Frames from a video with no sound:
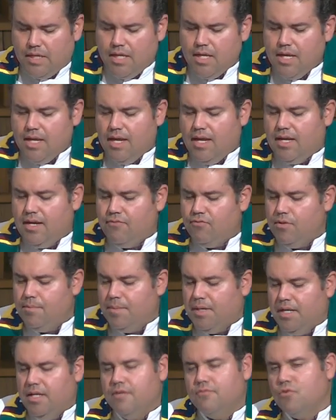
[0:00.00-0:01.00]
And
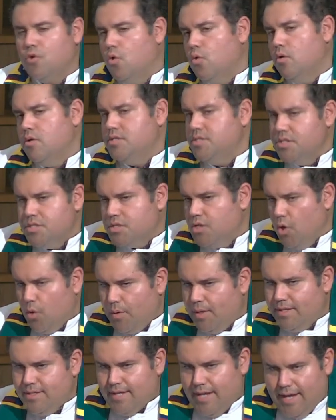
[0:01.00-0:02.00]
everybody, of course, is
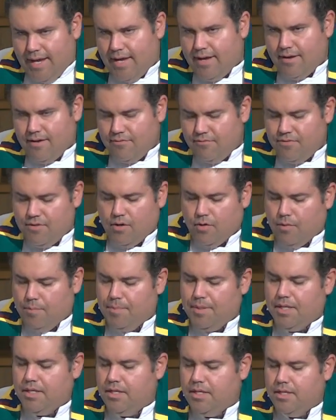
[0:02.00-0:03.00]
going to have their
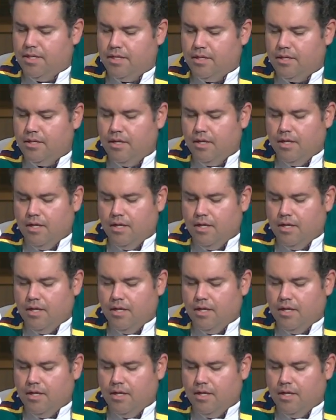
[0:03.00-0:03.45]
opinion